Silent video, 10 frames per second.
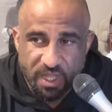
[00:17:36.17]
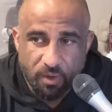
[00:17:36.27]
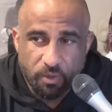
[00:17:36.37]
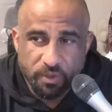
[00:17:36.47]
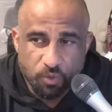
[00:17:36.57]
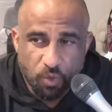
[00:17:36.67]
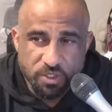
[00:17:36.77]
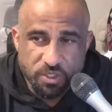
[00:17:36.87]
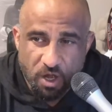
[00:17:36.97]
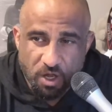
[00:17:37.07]
I always
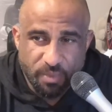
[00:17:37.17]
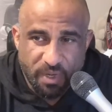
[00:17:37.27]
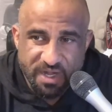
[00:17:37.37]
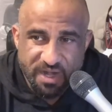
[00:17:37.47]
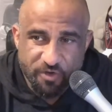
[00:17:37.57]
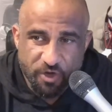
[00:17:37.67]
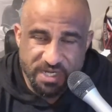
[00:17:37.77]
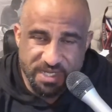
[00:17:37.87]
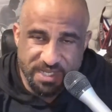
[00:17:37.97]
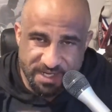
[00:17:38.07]
worked hard, but I never
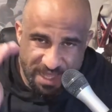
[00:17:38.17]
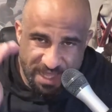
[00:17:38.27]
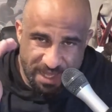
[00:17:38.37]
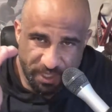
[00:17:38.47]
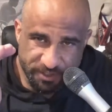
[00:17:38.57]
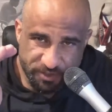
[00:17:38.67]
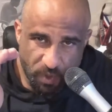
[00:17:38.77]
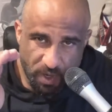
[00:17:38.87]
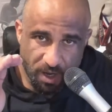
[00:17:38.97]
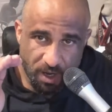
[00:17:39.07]
could get to that place
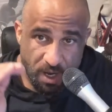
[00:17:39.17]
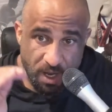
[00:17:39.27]
where